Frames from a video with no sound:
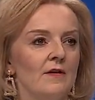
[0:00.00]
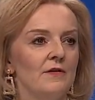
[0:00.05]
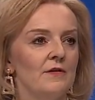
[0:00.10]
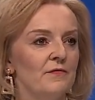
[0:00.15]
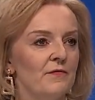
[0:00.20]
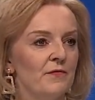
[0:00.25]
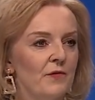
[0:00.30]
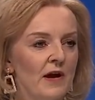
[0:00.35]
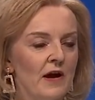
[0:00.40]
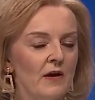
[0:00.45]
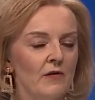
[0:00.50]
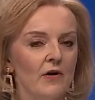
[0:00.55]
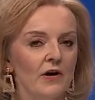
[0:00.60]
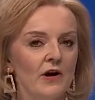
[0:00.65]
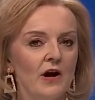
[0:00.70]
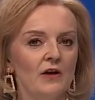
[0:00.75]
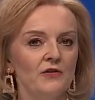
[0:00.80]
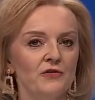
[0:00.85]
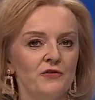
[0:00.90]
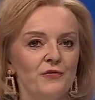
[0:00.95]
The freer a
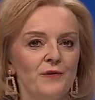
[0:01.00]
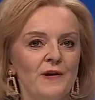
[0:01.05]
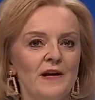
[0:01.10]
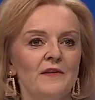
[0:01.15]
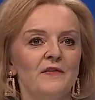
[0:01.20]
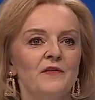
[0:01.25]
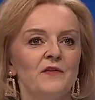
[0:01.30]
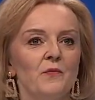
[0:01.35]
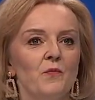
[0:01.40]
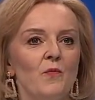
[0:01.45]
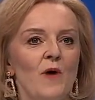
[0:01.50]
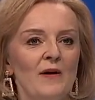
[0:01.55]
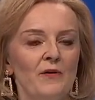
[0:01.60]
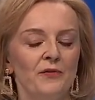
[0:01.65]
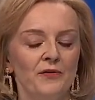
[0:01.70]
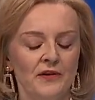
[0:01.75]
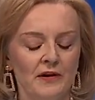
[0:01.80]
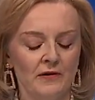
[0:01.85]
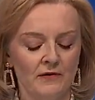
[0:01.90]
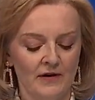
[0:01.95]
country is, the
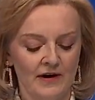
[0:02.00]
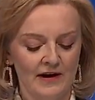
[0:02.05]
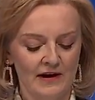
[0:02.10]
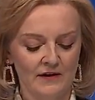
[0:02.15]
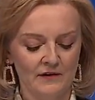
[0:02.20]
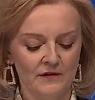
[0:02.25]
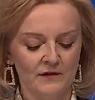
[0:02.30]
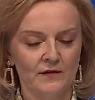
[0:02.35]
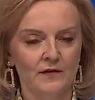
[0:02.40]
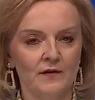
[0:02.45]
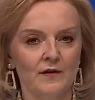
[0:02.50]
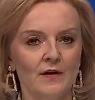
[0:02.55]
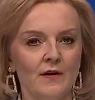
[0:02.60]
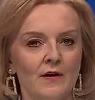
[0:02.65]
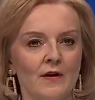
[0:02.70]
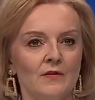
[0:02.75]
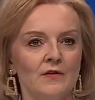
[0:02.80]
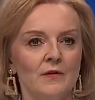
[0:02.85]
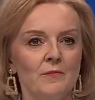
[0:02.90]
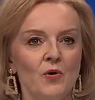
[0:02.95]
wealthier it is.
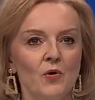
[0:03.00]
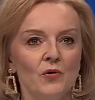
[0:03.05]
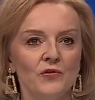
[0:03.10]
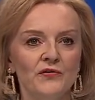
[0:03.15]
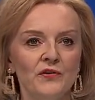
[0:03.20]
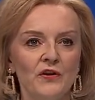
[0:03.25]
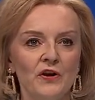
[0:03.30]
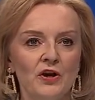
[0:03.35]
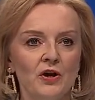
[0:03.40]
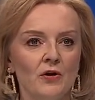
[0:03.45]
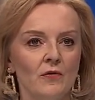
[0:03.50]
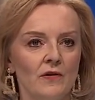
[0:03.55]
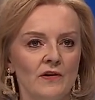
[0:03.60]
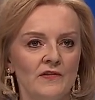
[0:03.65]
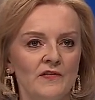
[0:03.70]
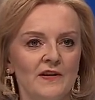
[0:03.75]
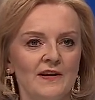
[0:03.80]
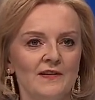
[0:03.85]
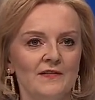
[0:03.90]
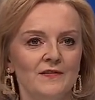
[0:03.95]
The more secure
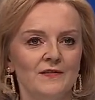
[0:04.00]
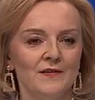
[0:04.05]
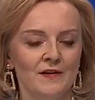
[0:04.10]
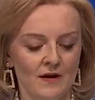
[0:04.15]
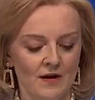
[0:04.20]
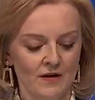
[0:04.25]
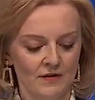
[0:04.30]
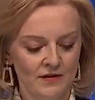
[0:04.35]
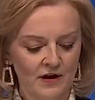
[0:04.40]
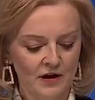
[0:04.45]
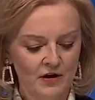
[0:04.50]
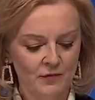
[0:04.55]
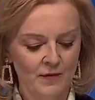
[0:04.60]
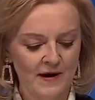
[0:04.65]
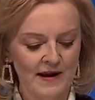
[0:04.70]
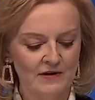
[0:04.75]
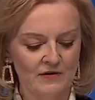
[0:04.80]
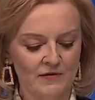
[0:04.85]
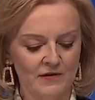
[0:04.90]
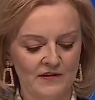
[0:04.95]
it is, the
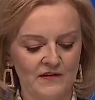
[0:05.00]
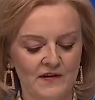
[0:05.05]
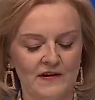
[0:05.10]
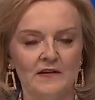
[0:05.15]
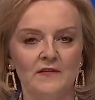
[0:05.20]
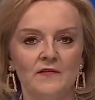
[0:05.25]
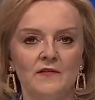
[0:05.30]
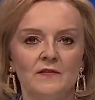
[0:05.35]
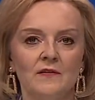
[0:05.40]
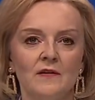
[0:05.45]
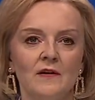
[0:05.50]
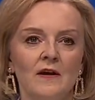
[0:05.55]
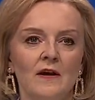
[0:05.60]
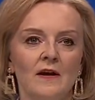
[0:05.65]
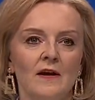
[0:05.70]
greener it is.